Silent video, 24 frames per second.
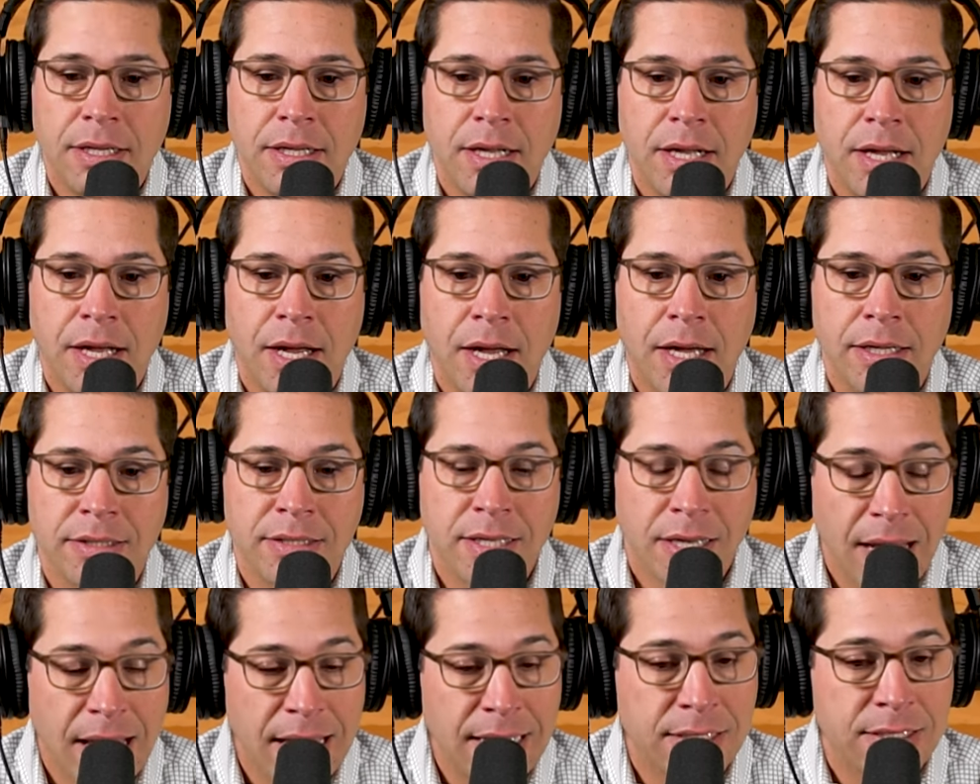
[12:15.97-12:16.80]
Uh,
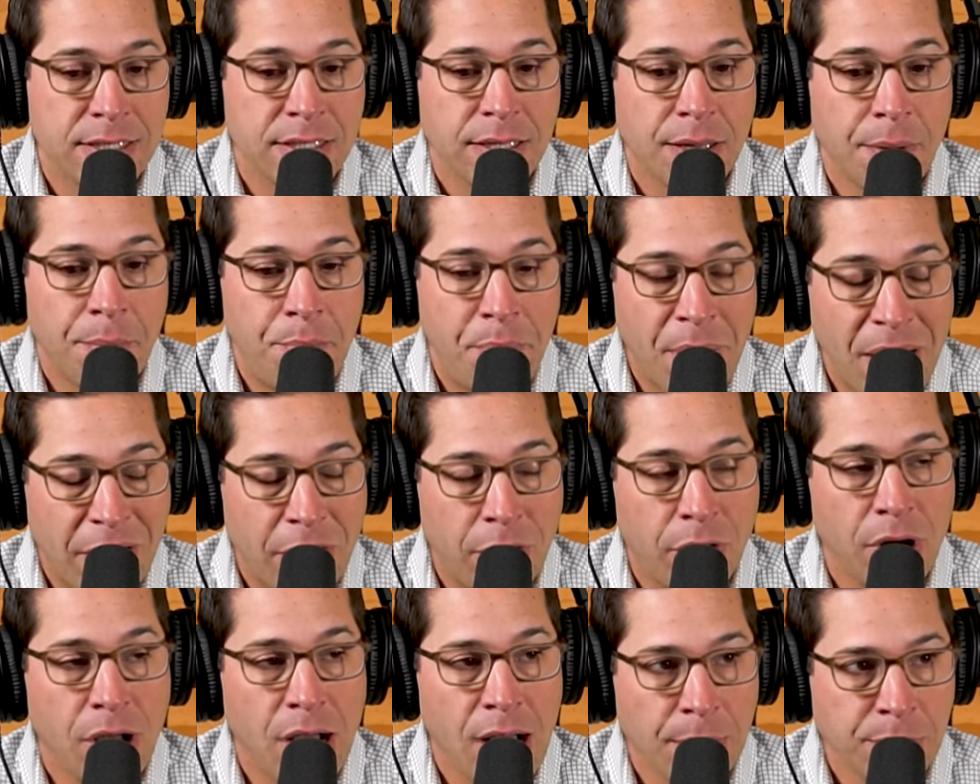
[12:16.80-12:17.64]
today's a
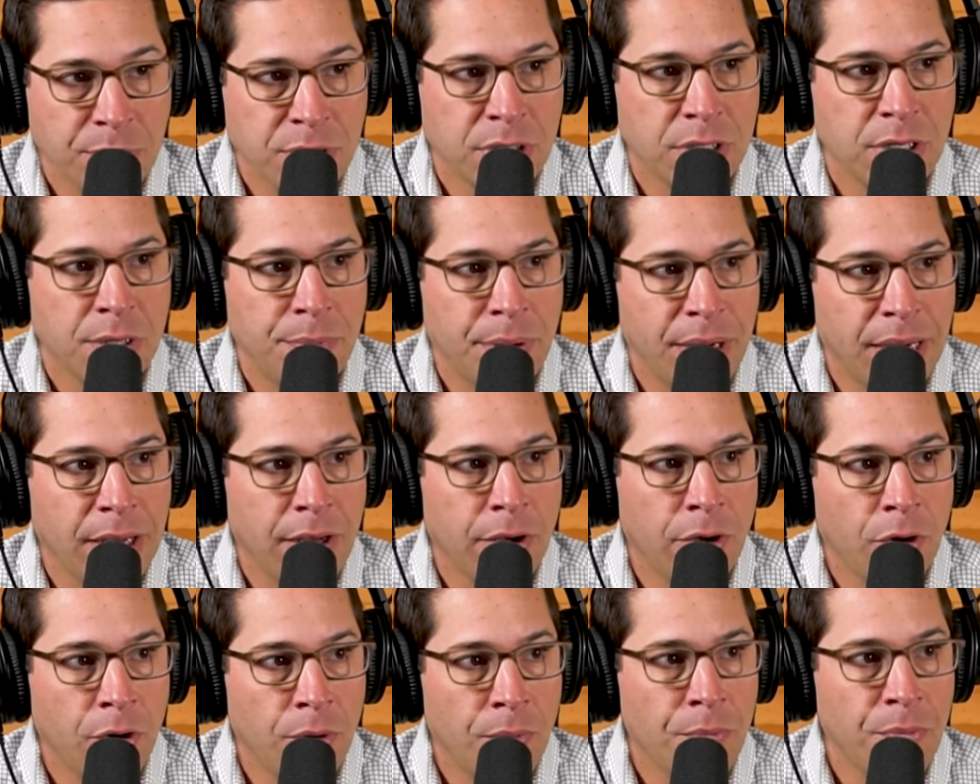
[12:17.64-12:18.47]
better option to buy a
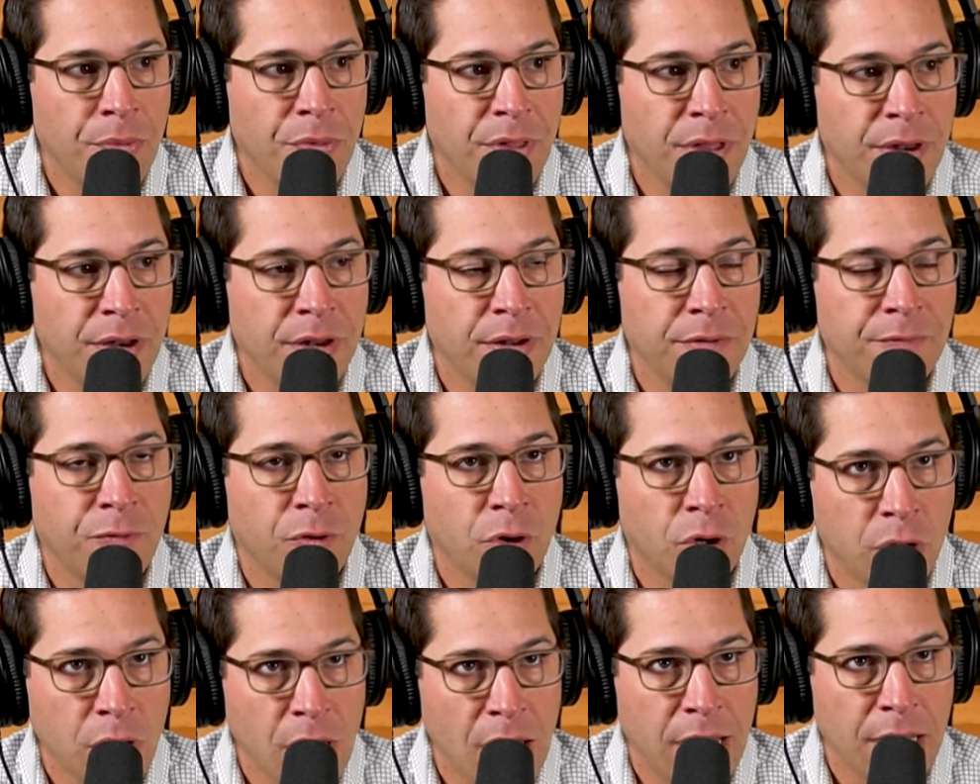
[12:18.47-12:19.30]
home than for
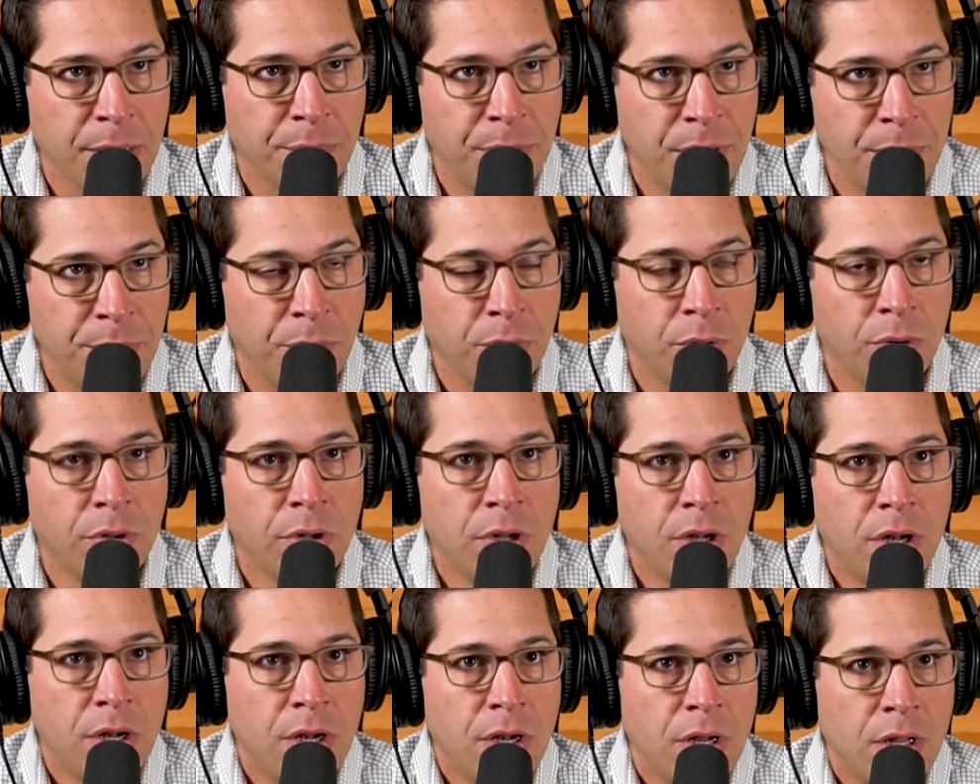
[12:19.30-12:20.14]
a lot of people
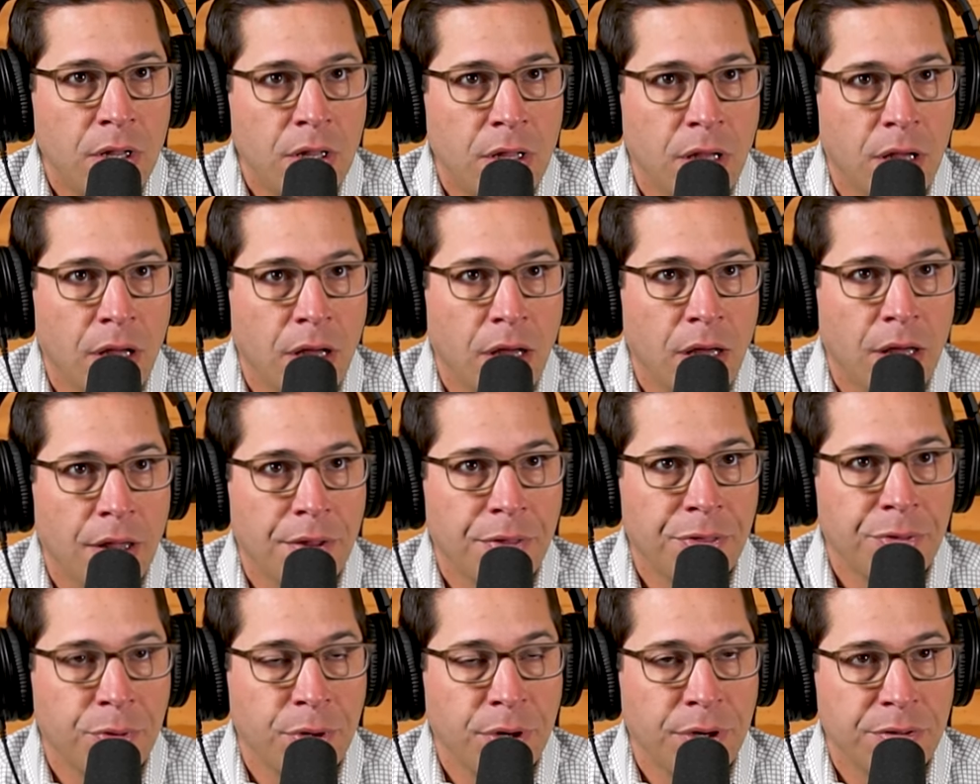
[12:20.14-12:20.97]
uh,
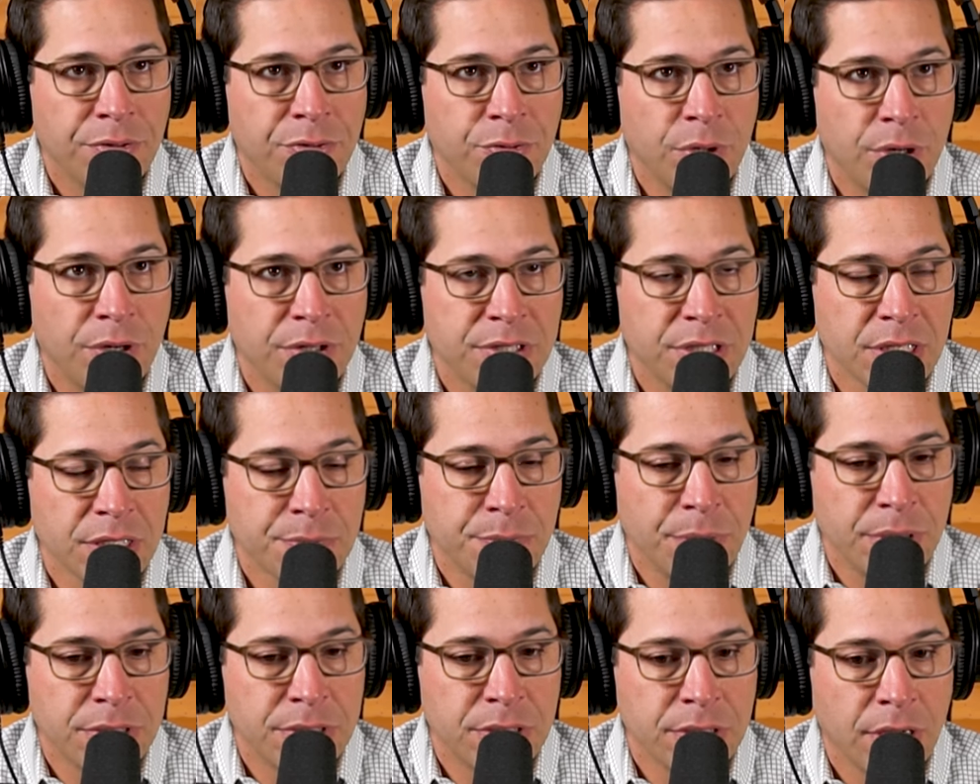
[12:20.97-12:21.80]
three three to six
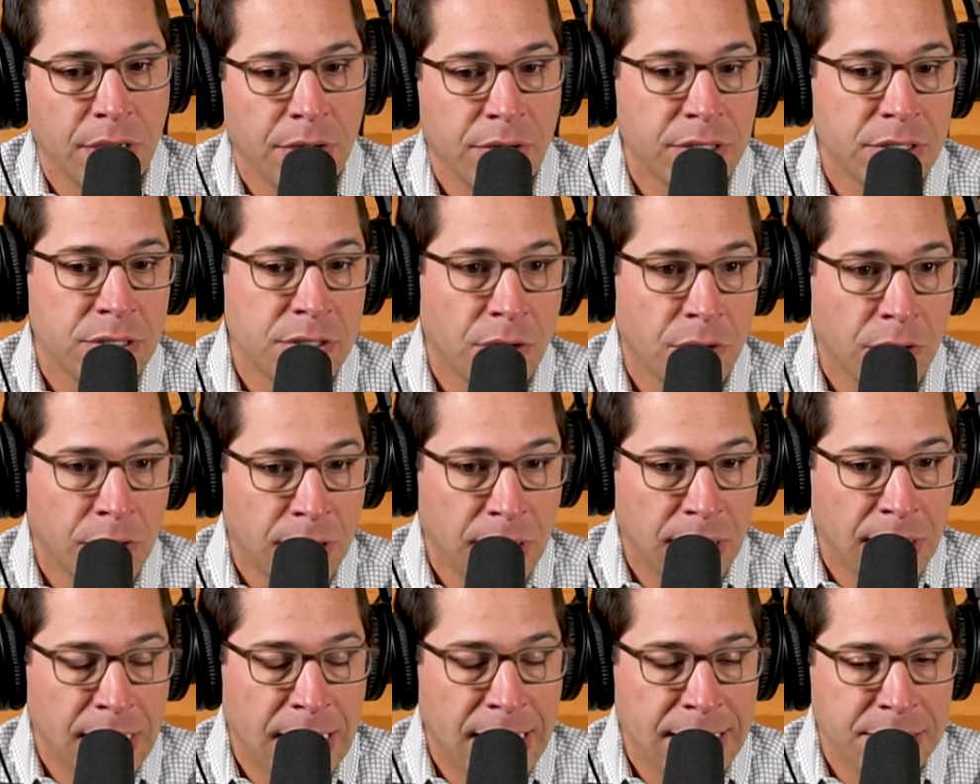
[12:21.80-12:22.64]
months ago, and
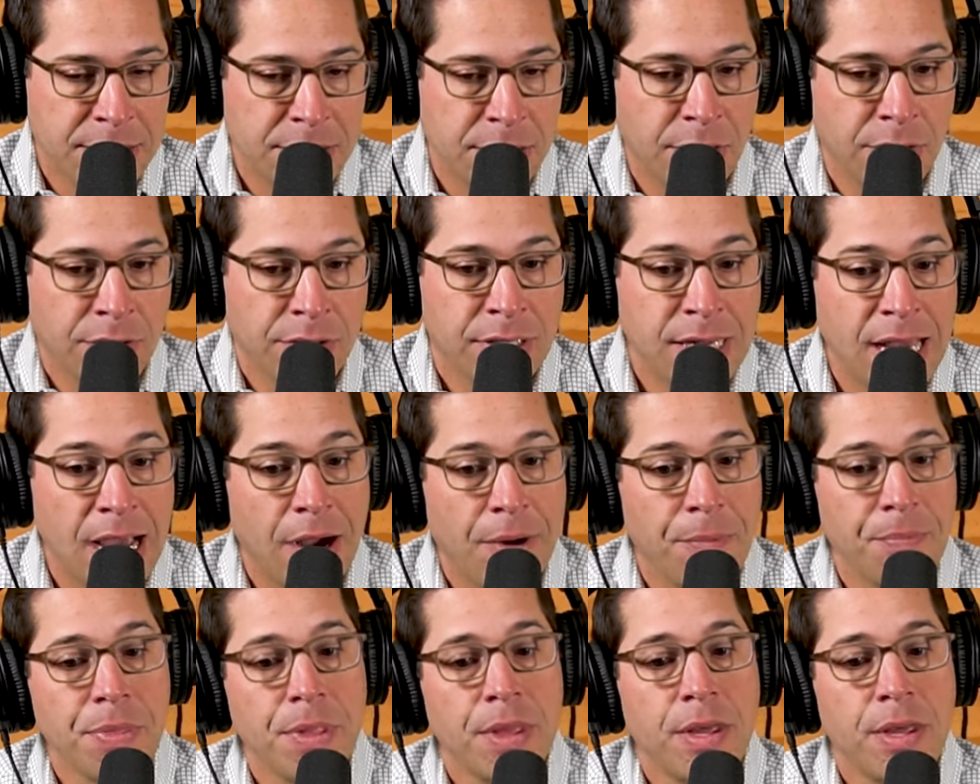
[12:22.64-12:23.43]
certainly last year. Now,